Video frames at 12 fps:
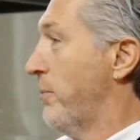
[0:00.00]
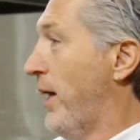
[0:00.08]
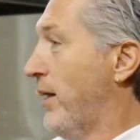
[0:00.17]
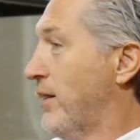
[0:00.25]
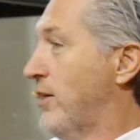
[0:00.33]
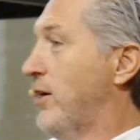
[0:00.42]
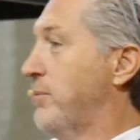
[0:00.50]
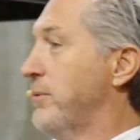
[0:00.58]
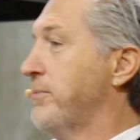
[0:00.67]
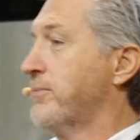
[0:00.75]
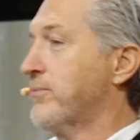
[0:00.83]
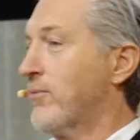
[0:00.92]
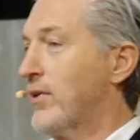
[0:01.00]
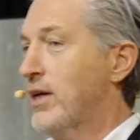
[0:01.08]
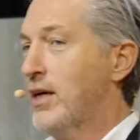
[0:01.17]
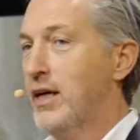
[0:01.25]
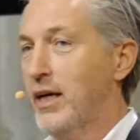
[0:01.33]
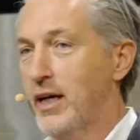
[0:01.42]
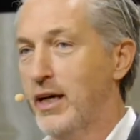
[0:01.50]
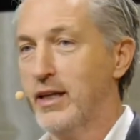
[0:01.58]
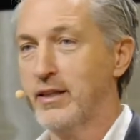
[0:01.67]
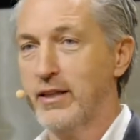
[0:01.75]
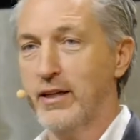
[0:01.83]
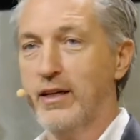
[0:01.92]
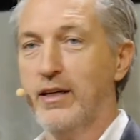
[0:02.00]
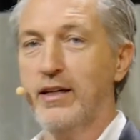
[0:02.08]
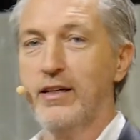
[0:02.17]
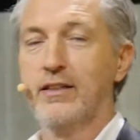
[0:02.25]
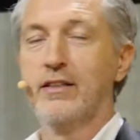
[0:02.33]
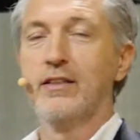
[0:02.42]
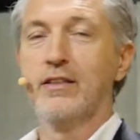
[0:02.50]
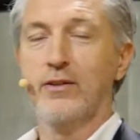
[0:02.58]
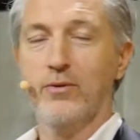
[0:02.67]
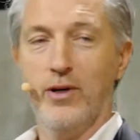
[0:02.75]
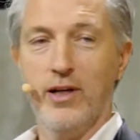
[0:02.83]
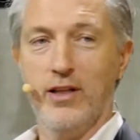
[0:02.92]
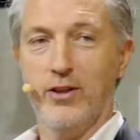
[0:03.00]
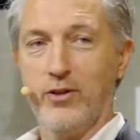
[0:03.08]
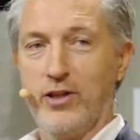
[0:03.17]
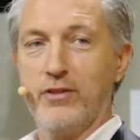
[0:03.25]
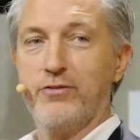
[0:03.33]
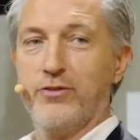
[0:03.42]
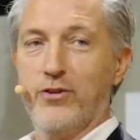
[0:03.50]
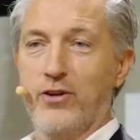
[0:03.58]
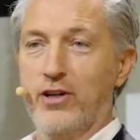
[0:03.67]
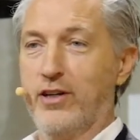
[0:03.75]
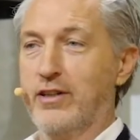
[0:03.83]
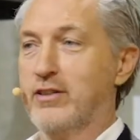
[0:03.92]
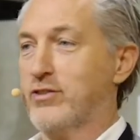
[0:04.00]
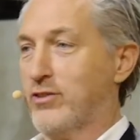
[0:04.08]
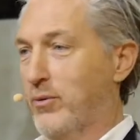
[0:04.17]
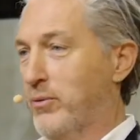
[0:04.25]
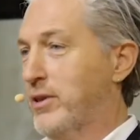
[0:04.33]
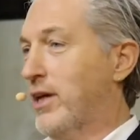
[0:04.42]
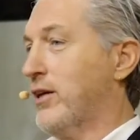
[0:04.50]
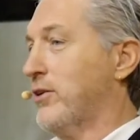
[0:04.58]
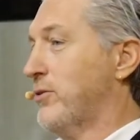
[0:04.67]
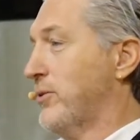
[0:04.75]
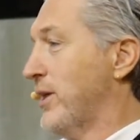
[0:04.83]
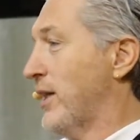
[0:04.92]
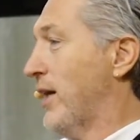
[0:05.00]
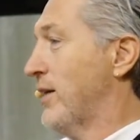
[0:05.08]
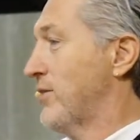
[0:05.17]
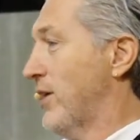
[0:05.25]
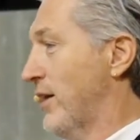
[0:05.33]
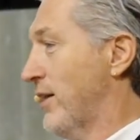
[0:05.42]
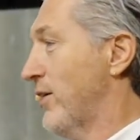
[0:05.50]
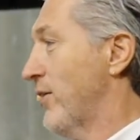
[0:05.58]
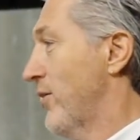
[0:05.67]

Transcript: bathtub, and While looking for someone that could realize that,